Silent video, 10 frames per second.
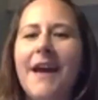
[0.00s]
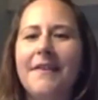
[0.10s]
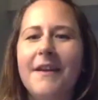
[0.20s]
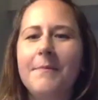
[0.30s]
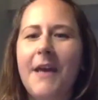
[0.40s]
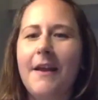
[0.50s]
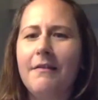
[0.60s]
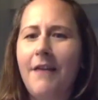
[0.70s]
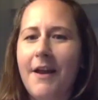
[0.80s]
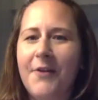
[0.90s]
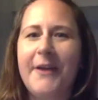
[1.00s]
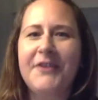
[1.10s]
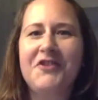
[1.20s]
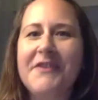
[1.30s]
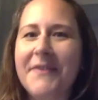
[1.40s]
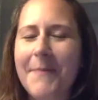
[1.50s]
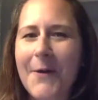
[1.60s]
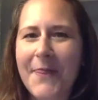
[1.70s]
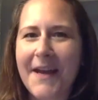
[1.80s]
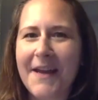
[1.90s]
I'm getting a lot of questions about
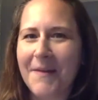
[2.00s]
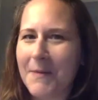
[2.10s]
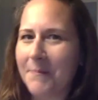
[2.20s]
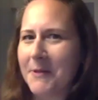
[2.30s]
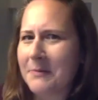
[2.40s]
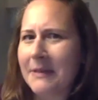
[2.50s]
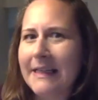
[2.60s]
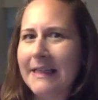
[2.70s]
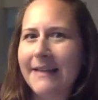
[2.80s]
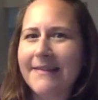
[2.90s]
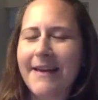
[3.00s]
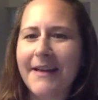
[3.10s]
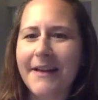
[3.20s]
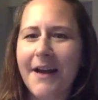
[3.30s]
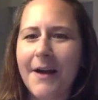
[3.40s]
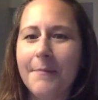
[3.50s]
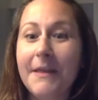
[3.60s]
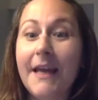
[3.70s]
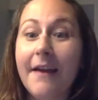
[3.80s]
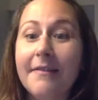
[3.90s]
that. I think people are really excited.
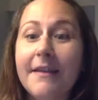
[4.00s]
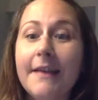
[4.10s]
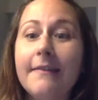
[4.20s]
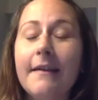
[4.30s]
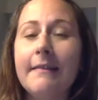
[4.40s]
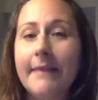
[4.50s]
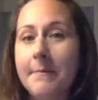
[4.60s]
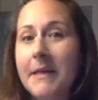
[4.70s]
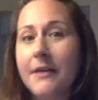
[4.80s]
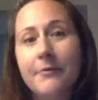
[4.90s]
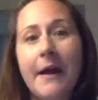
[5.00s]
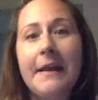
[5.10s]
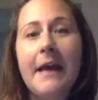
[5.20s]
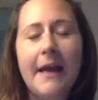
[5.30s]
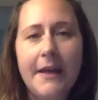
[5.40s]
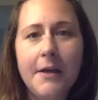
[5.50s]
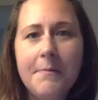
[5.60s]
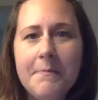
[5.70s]
Yes, it is a limited run item,